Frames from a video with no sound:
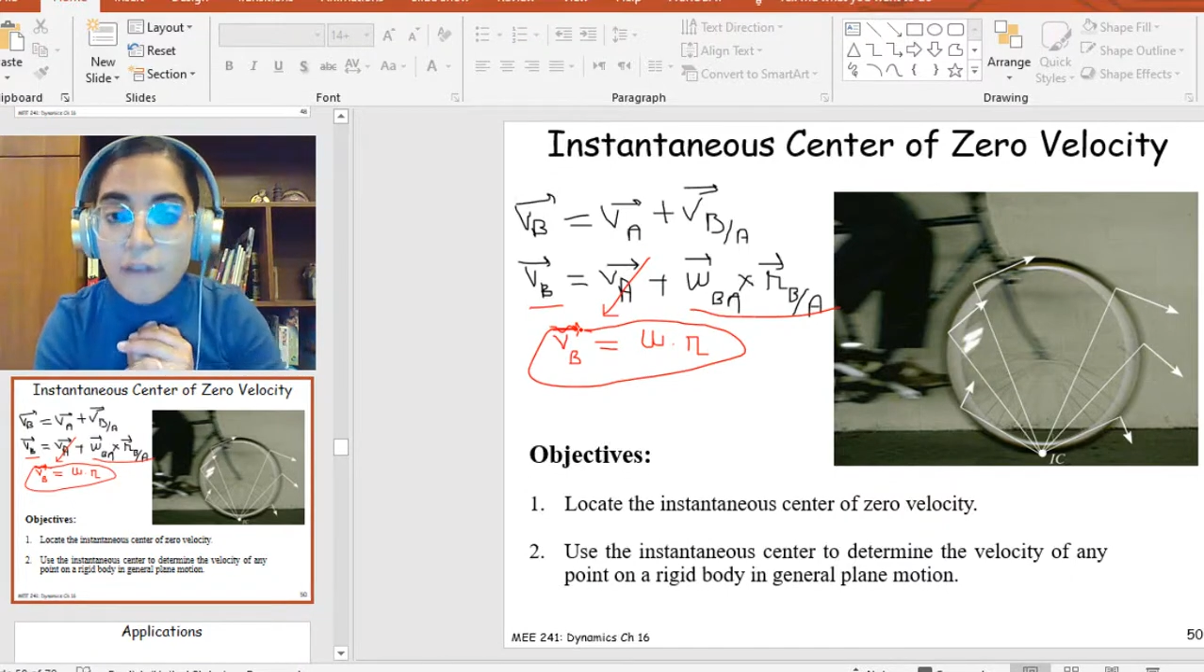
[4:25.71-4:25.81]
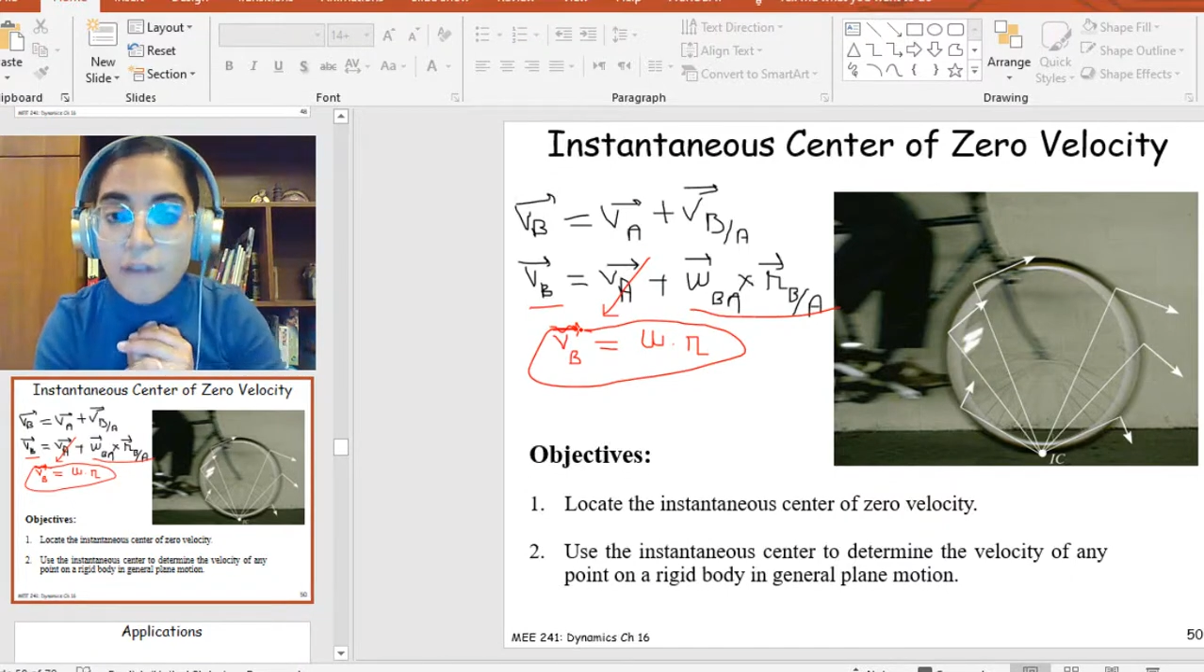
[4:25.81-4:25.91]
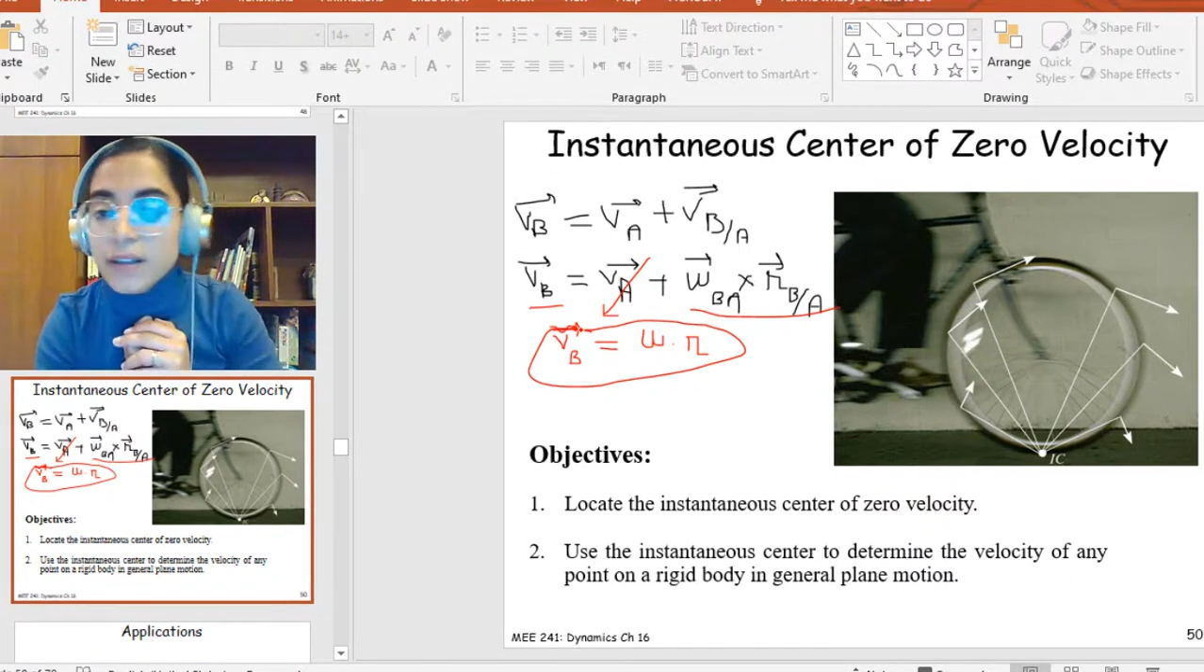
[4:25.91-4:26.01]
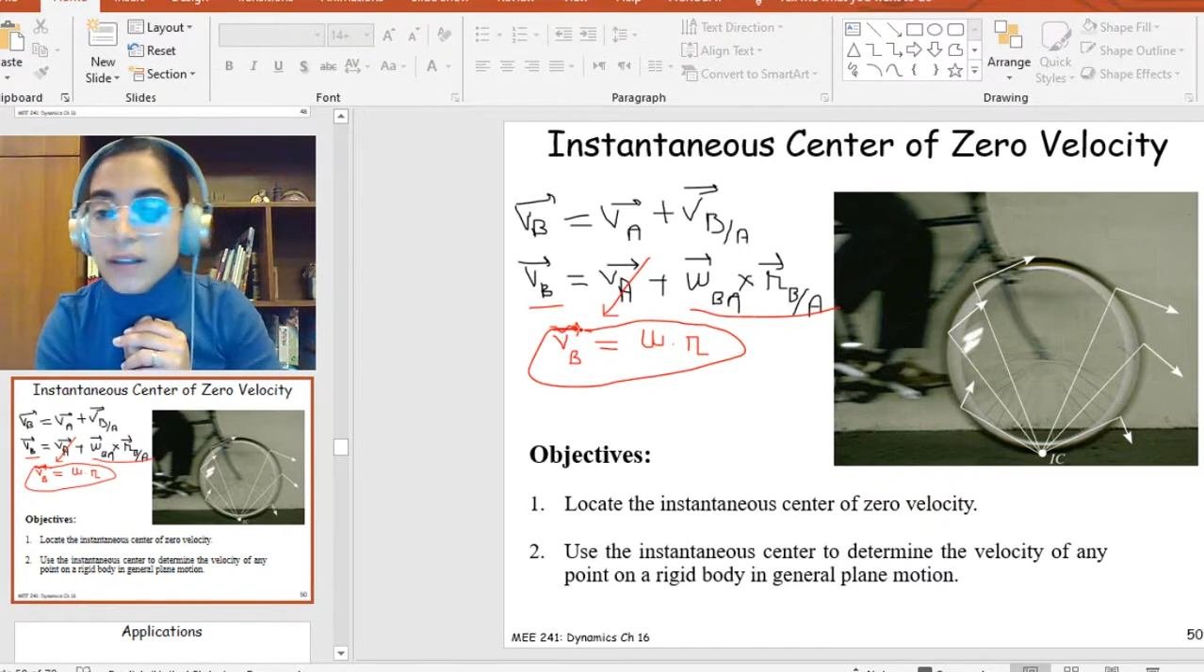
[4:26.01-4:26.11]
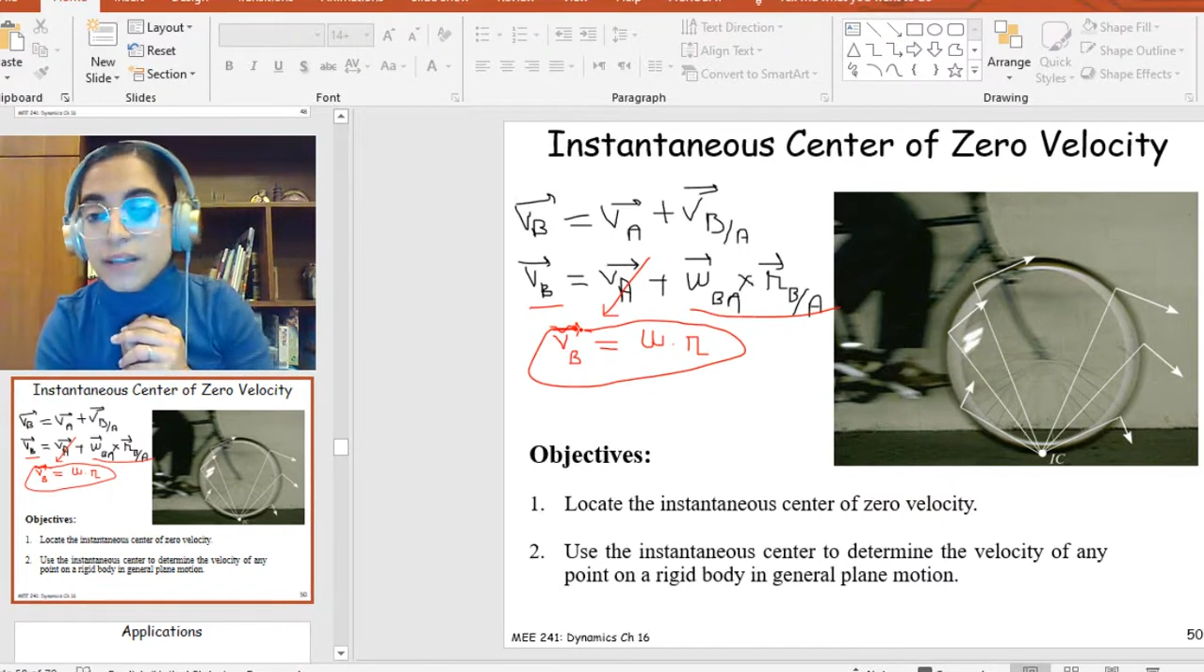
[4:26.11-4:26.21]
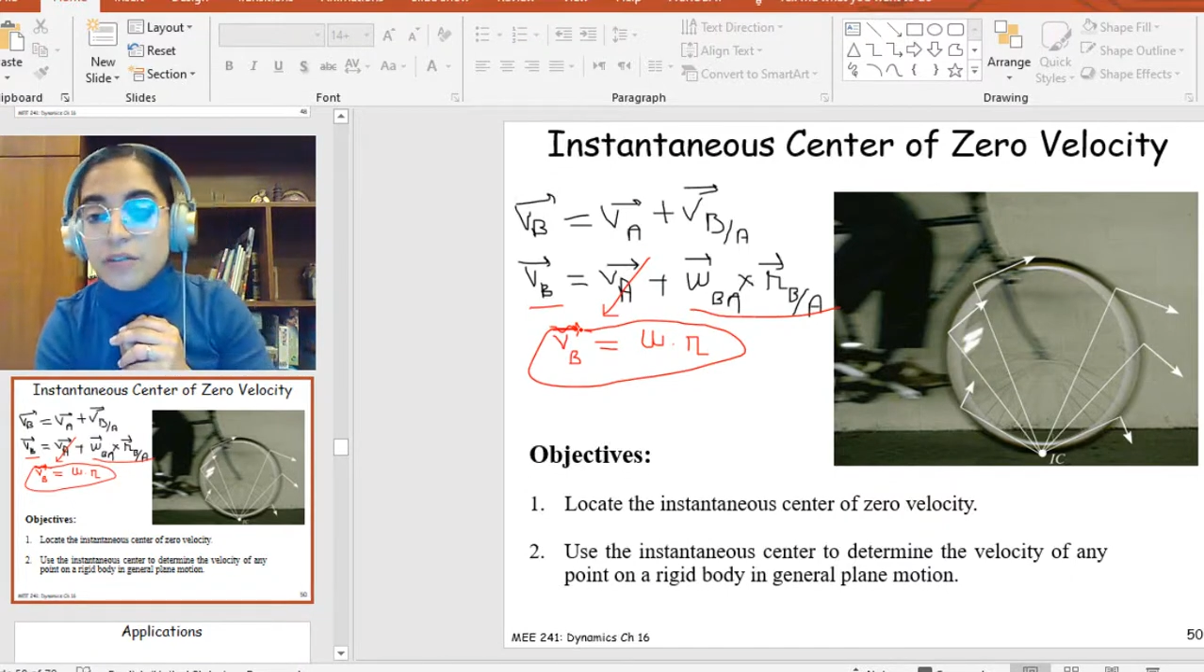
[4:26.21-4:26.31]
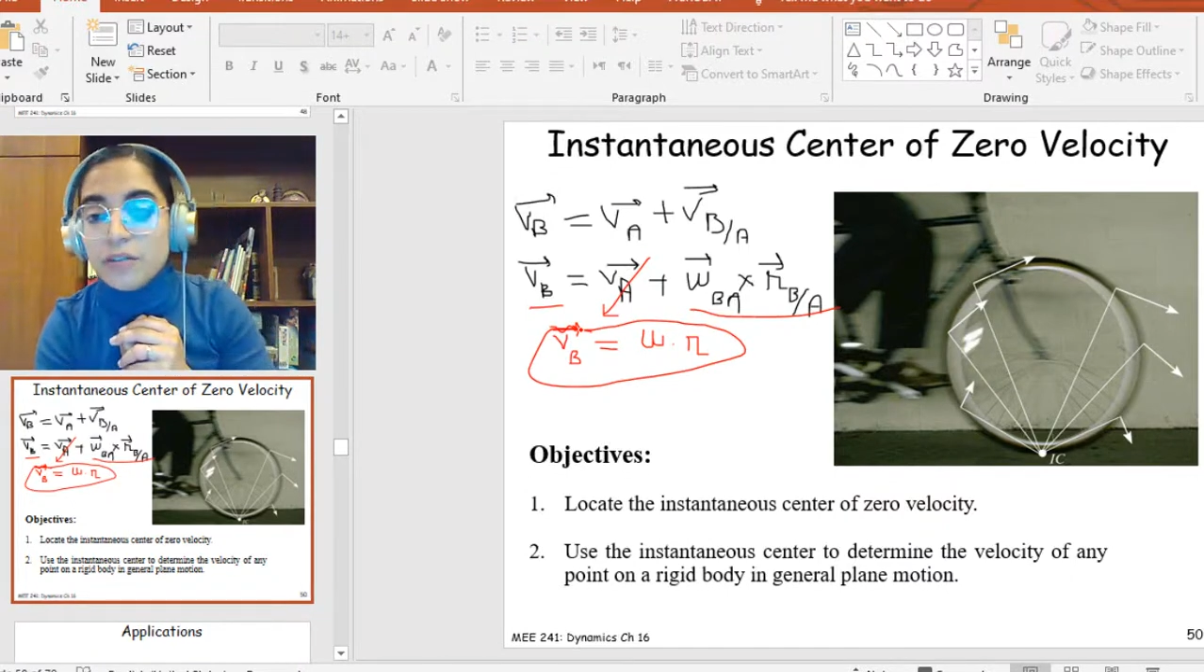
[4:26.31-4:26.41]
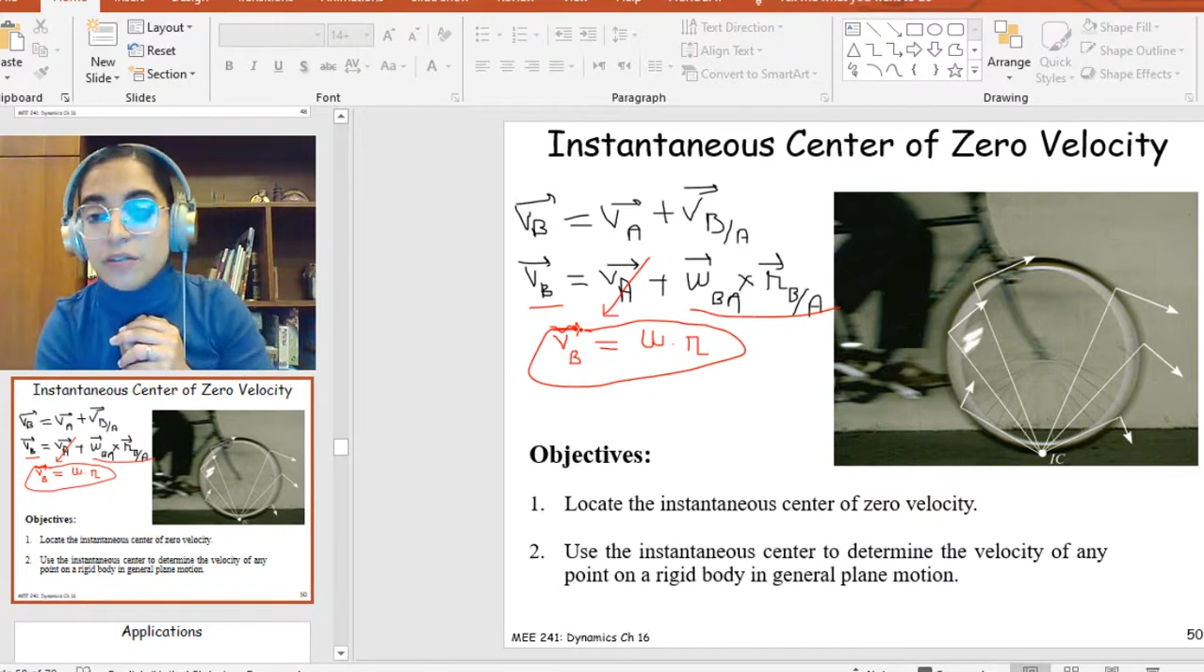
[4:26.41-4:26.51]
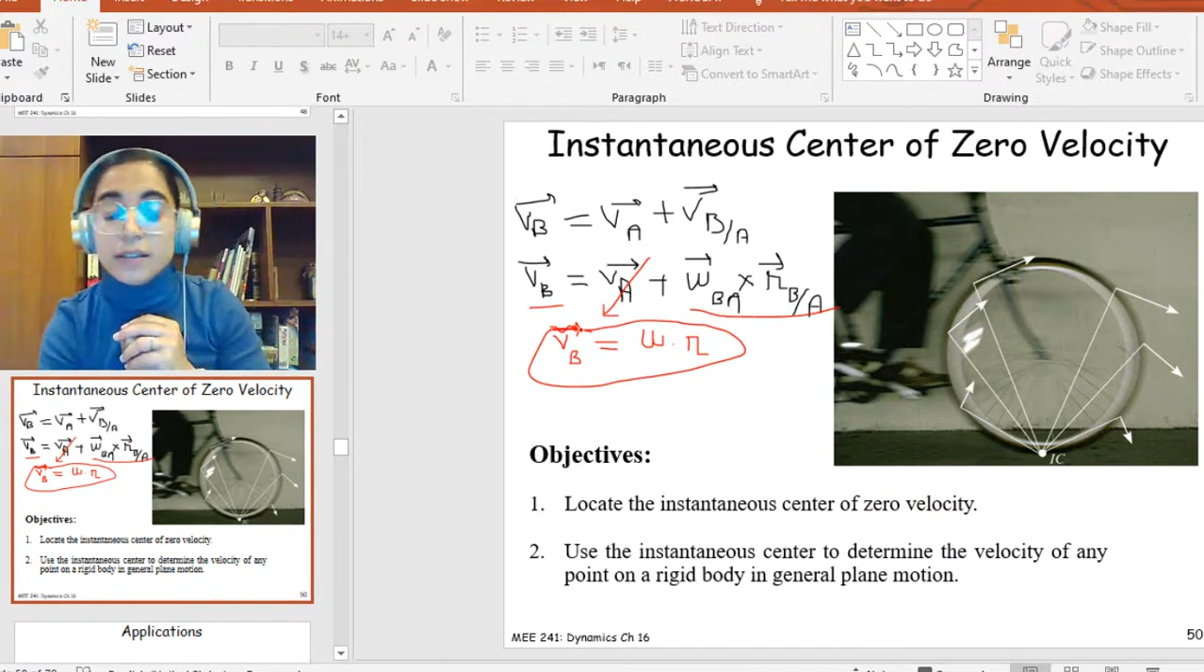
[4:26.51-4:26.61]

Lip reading: of zero